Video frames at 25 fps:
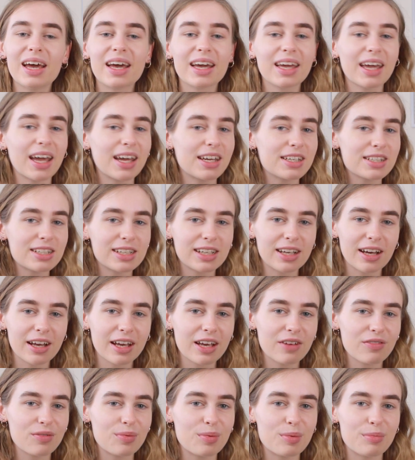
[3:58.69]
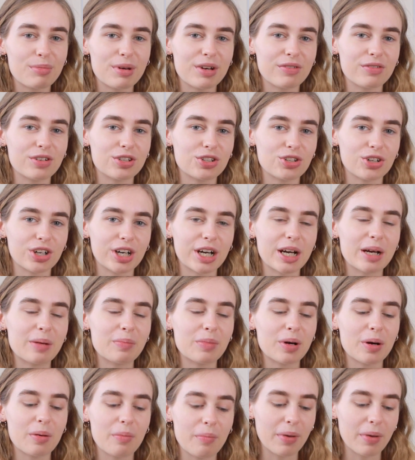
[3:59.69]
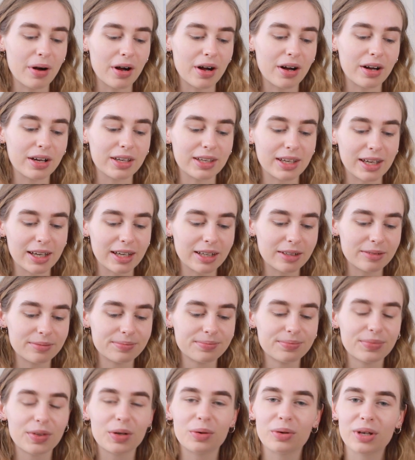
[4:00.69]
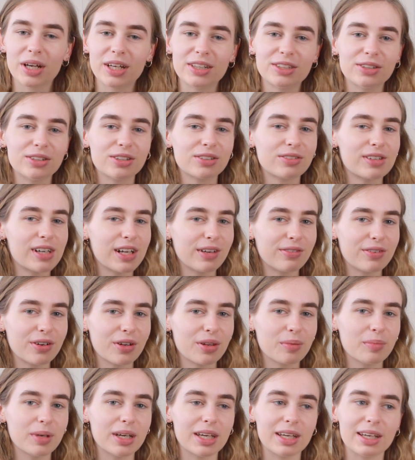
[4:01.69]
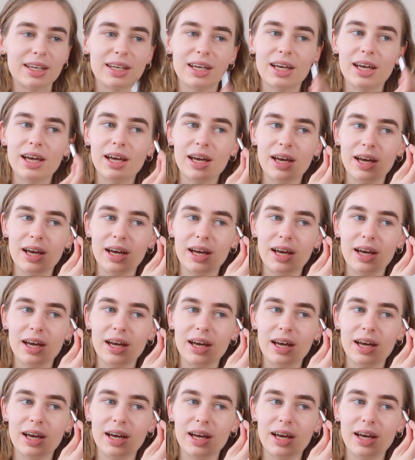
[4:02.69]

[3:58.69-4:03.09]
Occasionally I give them a bit of a trim, but yeah, all I do is really fill them in.